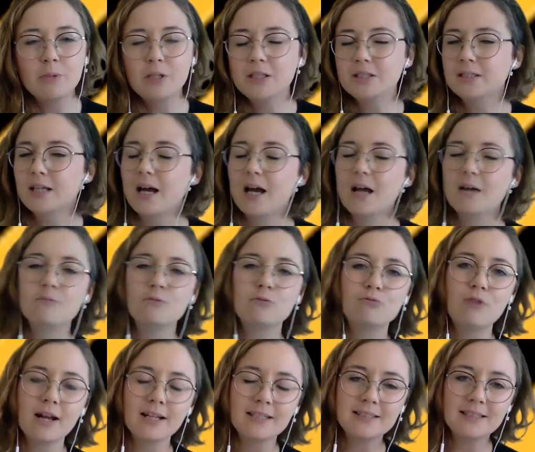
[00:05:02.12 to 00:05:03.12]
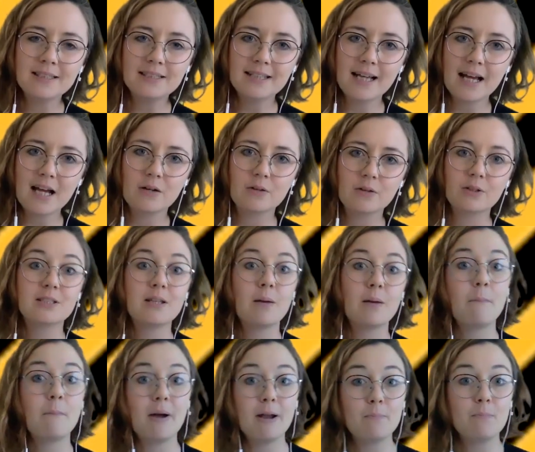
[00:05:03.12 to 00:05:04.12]
in time, write it down because it
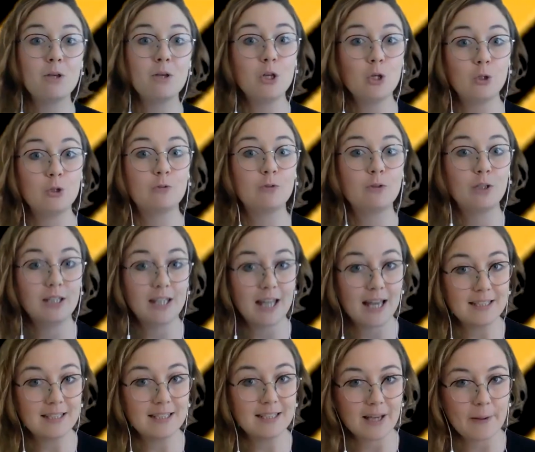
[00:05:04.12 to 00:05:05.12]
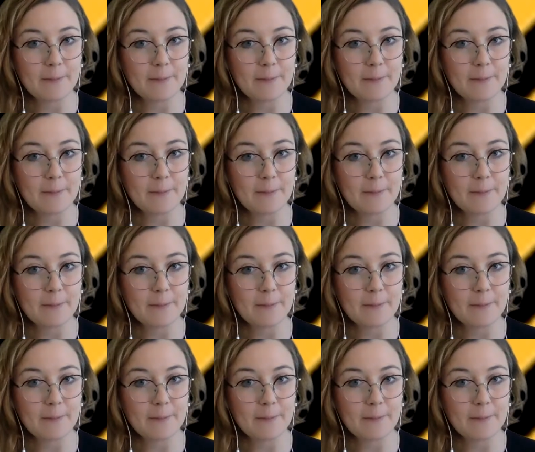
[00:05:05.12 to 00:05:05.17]
might be useful later.